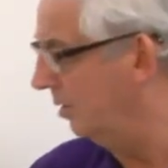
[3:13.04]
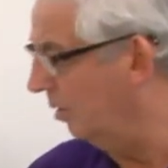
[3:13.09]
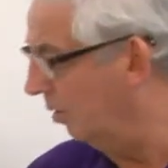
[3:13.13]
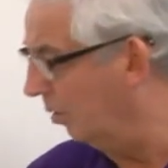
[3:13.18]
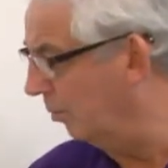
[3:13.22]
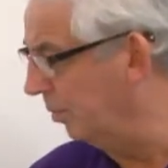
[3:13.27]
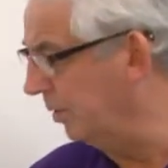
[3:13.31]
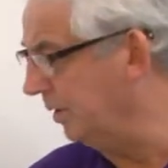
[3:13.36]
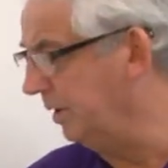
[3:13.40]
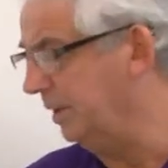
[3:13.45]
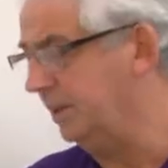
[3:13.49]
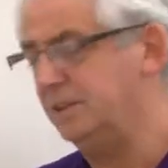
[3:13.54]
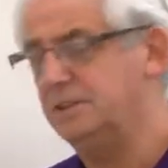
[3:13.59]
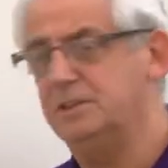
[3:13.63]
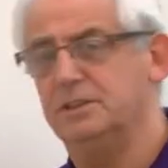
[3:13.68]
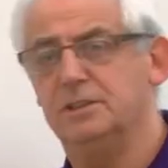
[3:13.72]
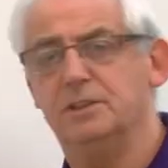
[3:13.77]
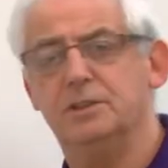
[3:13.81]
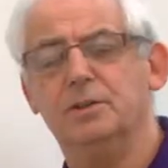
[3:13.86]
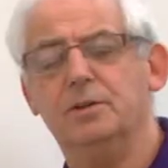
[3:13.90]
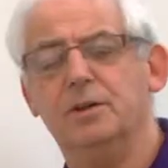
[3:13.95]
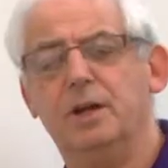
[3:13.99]
All we need to
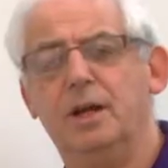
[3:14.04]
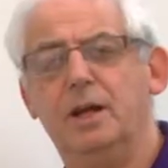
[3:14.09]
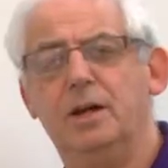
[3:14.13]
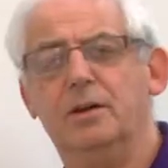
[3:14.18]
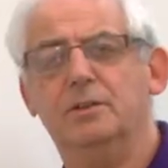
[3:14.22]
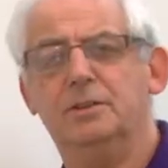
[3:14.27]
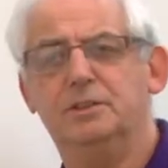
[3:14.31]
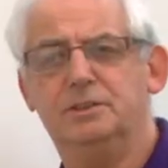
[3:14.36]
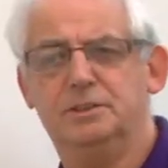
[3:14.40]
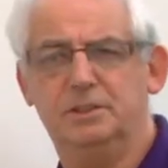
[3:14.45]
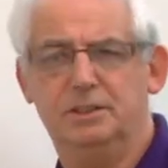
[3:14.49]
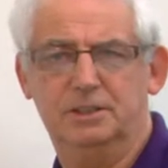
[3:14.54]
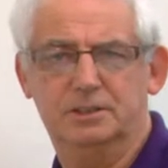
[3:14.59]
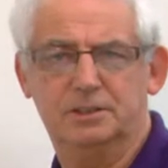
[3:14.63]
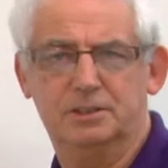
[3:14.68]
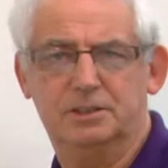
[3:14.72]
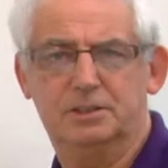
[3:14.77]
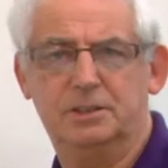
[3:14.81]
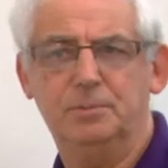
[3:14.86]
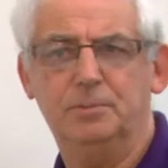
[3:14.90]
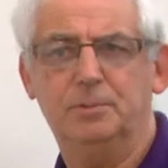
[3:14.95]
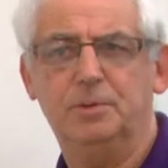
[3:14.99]
do now is a
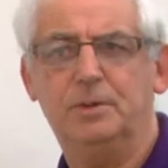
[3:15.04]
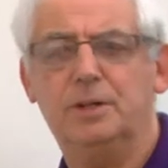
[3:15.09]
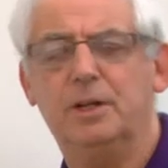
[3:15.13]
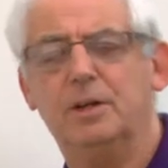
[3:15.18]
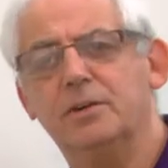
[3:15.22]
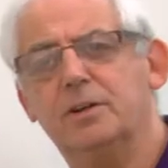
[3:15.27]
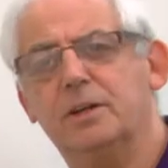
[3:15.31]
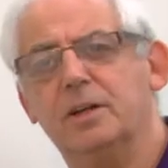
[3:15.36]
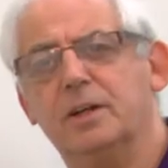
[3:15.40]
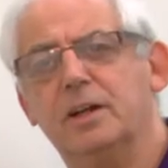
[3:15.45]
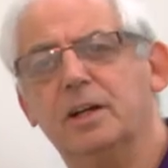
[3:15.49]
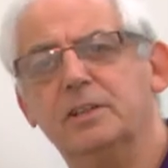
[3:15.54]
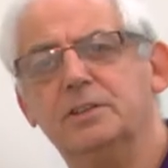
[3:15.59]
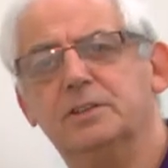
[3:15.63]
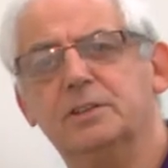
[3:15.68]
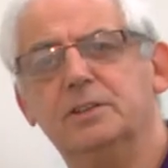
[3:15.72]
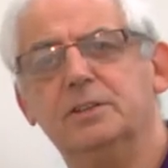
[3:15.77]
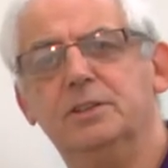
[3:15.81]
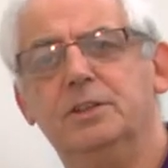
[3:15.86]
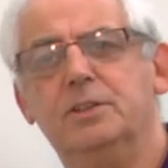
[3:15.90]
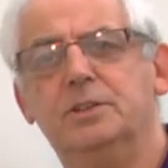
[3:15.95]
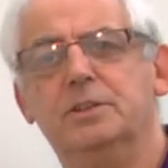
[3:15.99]
simple
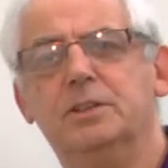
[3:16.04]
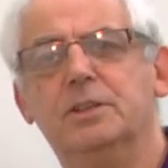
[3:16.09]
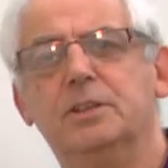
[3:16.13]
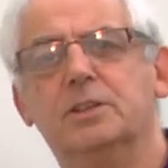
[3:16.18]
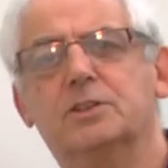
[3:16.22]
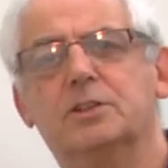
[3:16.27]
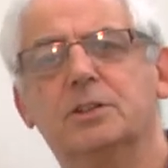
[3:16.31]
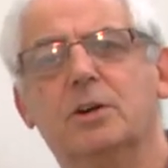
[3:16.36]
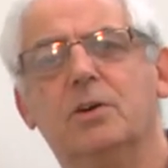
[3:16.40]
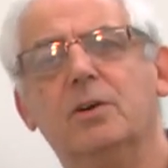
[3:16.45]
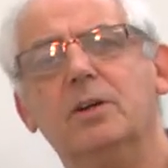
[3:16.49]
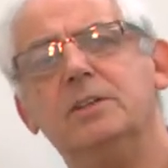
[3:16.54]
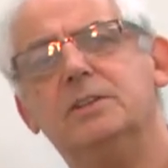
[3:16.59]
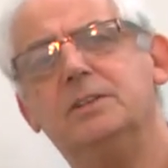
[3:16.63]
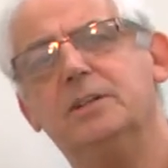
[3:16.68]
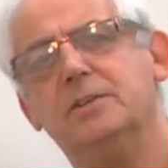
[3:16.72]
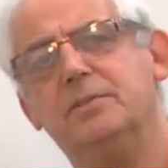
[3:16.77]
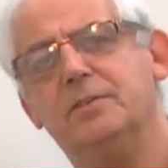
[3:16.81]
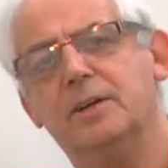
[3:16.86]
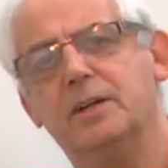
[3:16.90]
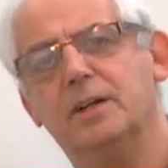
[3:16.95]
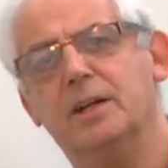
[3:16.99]
calculation using a
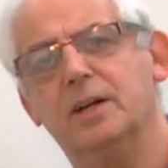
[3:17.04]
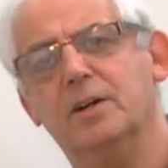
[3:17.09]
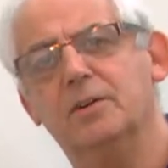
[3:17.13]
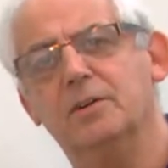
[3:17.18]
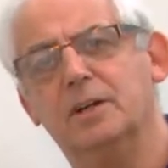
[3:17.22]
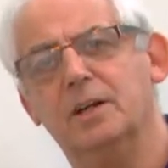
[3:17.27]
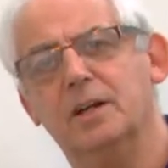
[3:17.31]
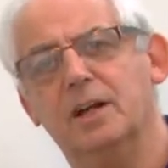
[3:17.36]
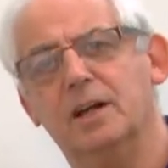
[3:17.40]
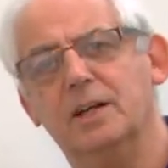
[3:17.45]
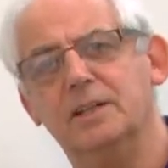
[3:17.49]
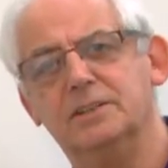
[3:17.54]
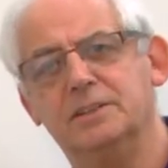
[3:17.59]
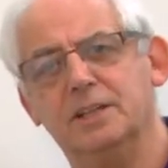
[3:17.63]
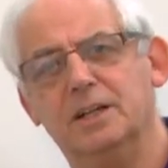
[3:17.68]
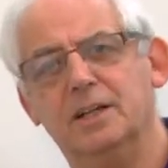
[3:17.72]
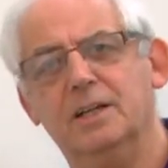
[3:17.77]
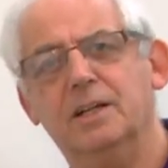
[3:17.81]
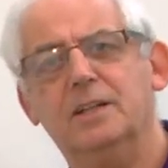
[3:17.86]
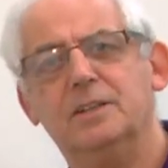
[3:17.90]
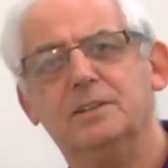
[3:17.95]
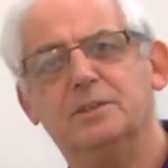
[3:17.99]
scientific calculator